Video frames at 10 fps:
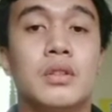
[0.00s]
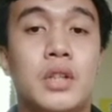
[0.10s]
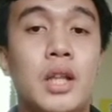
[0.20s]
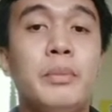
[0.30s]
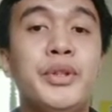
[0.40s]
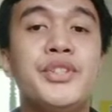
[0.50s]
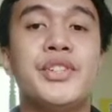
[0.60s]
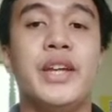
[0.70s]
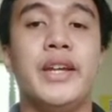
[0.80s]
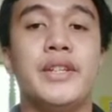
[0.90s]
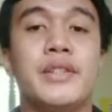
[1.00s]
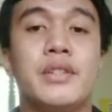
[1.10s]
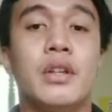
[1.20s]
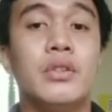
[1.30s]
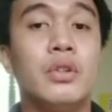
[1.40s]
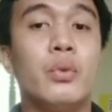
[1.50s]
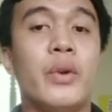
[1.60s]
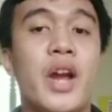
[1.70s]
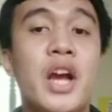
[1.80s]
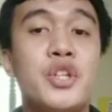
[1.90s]
Kohlberg says that the
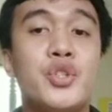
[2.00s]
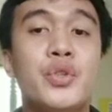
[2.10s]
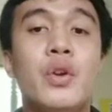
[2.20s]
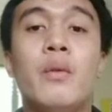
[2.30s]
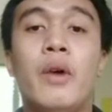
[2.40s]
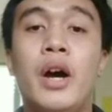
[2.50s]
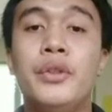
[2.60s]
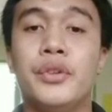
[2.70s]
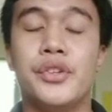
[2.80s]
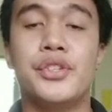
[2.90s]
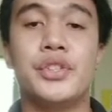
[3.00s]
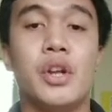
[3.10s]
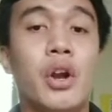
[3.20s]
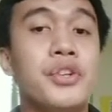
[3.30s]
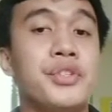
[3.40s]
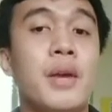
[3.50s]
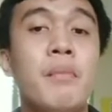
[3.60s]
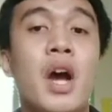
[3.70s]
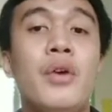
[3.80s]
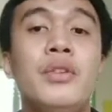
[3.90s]
reaction of others are
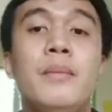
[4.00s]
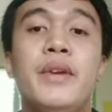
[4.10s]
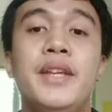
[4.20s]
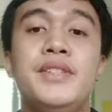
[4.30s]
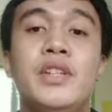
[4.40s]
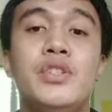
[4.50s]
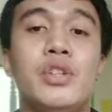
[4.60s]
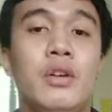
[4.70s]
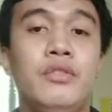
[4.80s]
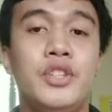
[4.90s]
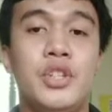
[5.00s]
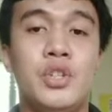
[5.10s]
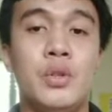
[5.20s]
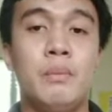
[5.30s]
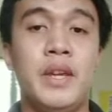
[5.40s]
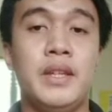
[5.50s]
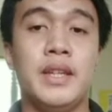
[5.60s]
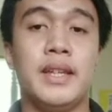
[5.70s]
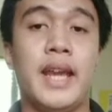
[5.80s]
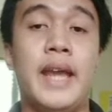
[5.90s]
somehow the basis of
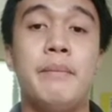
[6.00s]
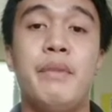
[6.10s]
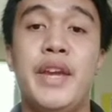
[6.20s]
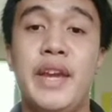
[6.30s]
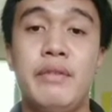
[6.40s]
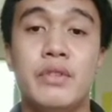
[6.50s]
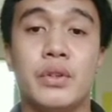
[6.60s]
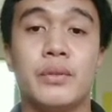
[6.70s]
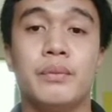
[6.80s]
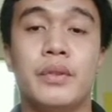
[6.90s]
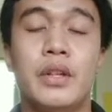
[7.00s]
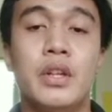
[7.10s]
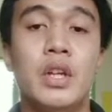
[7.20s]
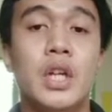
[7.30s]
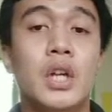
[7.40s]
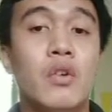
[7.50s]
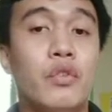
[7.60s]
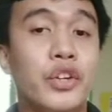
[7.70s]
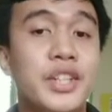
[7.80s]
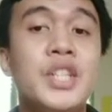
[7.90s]
decision-making and behavior.
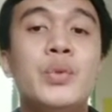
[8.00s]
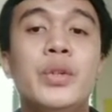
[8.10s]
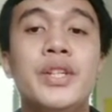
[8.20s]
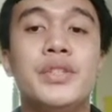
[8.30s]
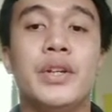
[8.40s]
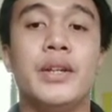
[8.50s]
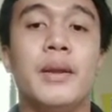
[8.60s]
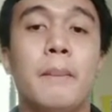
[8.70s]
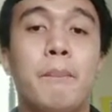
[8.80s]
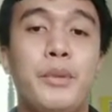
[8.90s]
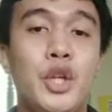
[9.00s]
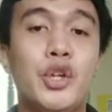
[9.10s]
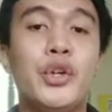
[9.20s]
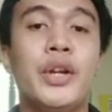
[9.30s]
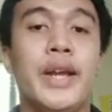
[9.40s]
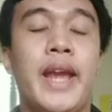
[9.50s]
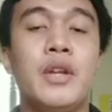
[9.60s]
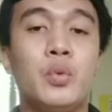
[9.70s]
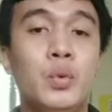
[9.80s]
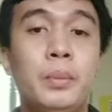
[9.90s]
For this reason, peer
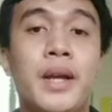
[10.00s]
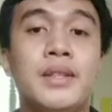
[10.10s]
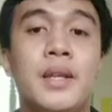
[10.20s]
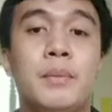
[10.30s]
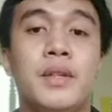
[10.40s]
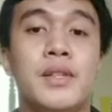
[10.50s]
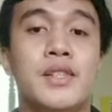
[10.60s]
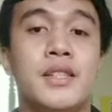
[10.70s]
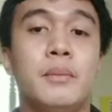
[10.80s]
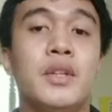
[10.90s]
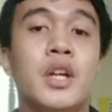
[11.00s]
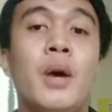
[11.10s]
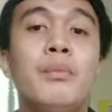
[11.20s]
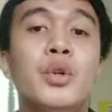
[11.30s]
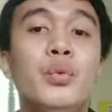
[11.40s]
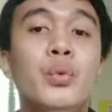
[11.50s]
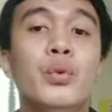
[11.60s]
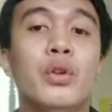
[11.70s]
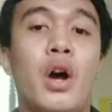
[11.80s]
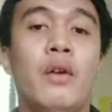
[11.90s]
and group acceptance become the
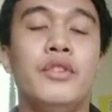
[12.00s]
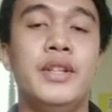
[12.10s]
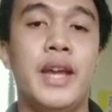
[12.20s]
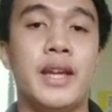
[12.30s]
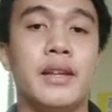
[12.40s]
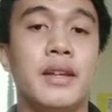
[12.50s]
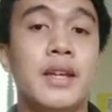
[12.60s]
rule of the day,